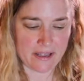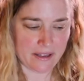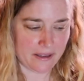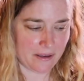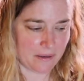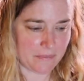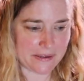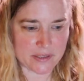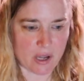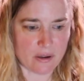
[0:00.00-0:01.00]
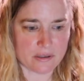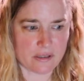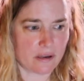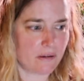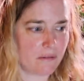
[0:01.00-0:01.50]
There's
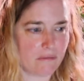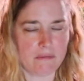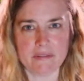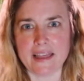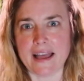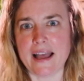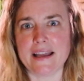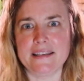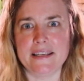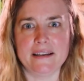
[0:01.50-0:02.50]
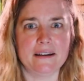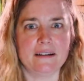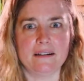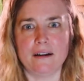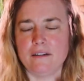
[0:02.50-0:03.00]
also that idea
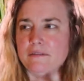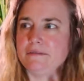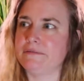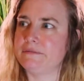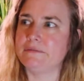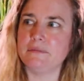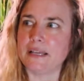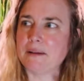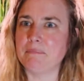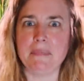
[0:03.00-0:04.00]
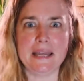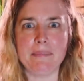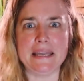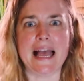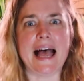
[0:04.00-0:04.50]
of like
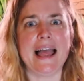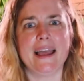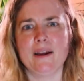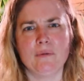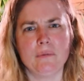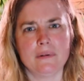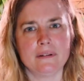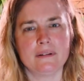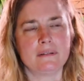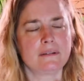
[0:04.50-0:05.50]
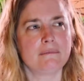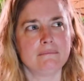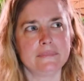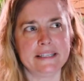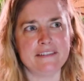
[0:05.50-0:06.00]
maybe I will
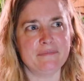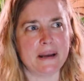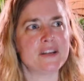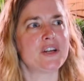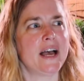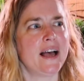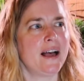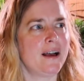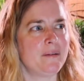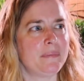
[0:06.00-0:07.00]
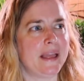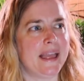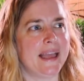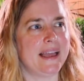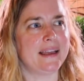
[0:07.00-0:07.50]
leave my job
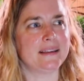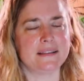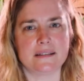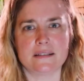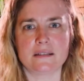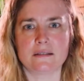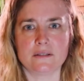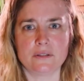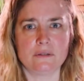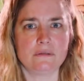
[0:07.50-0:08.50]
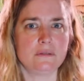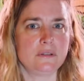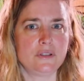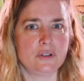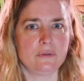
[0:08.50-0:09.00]
and
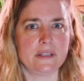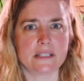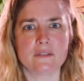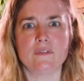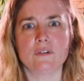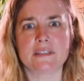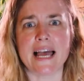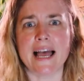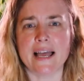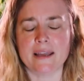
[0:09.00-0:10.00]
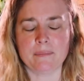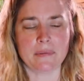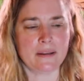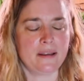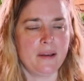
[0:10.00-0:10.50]
do this full time,
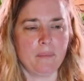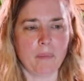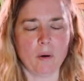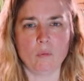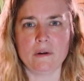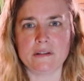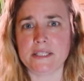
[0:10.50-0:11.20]
but we'll